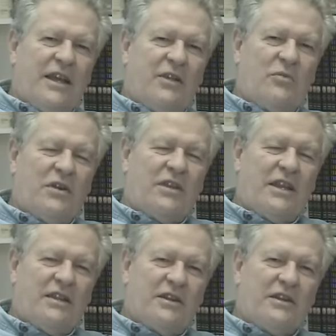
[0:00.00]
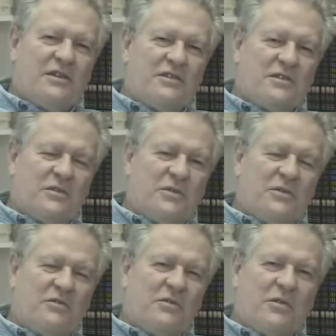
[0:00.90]
And what they learned in school
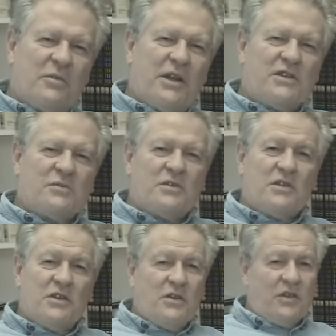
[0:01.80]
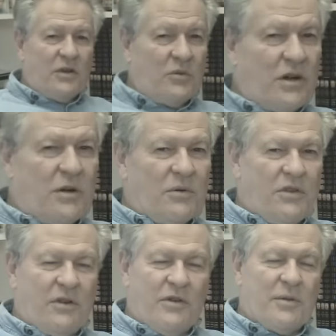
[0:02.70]
and from their parents was that who they were were
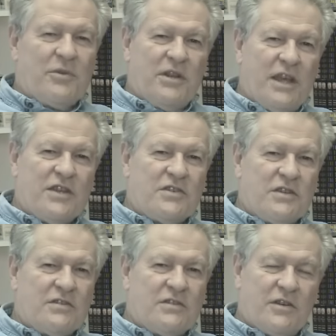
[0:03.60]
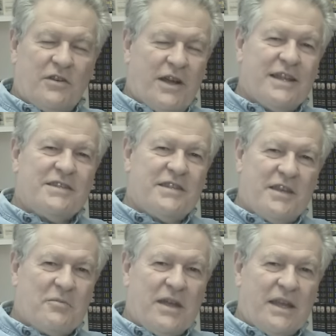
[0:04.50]
their reputations, the grades
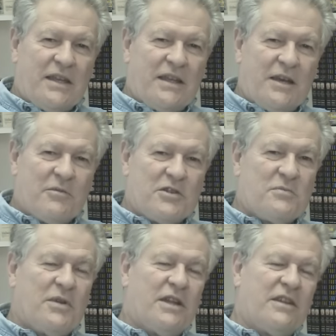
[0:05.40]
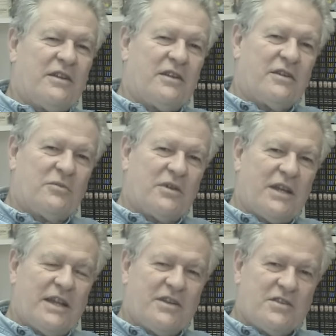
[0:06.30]
they made, how much money they earned, what
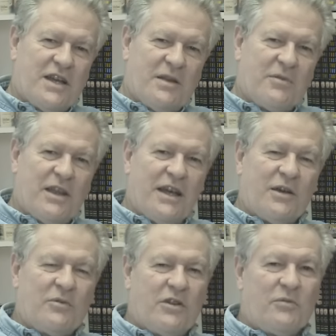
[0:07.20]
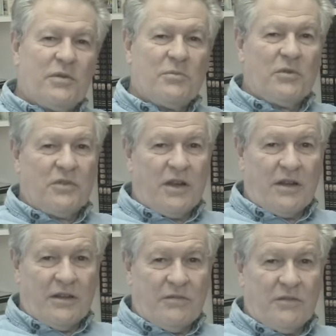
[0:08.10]
kind of job they got, what other people
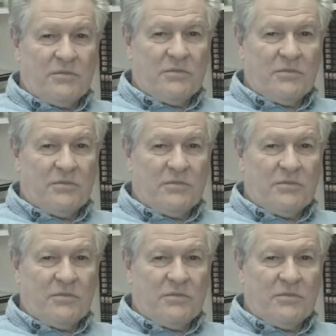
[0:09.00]
thought of them.